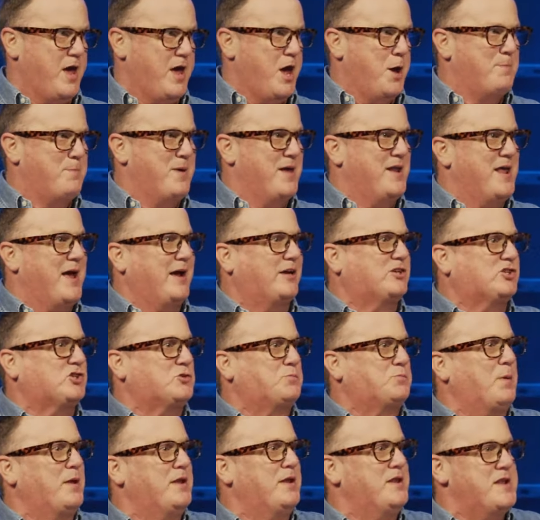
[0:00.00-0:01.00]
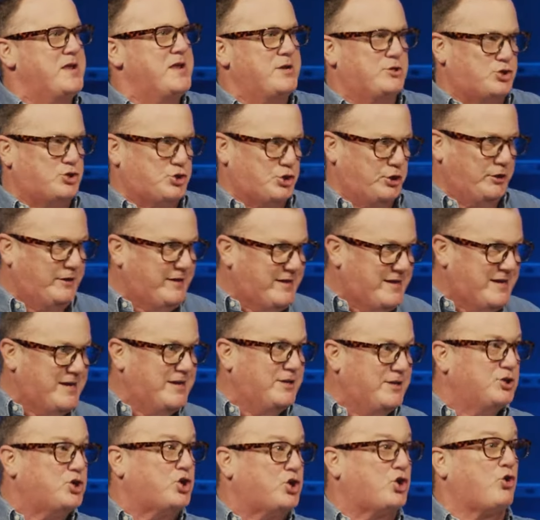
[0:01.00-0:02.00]
but exponentially
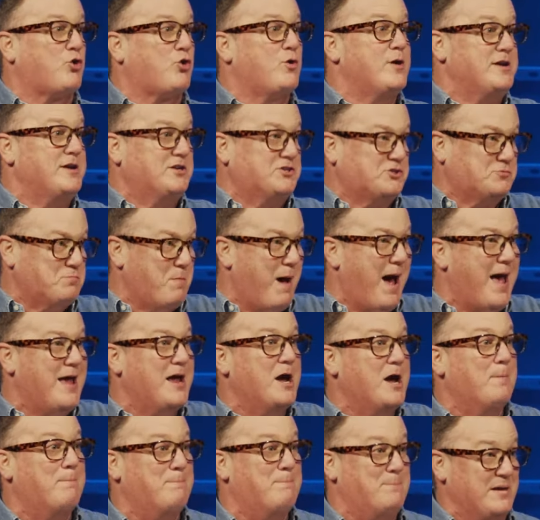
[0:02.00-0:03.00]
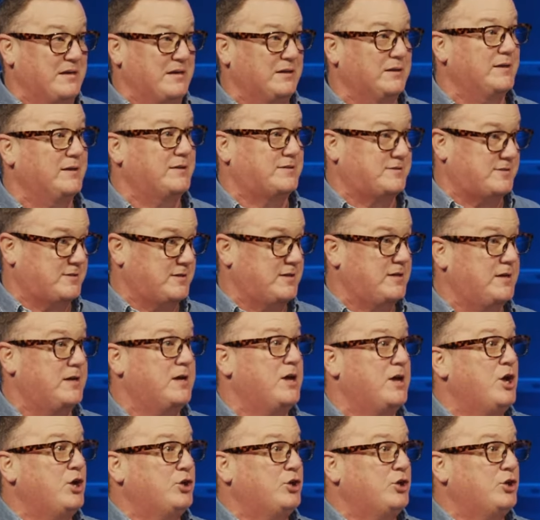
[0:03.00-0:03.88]
increase my ability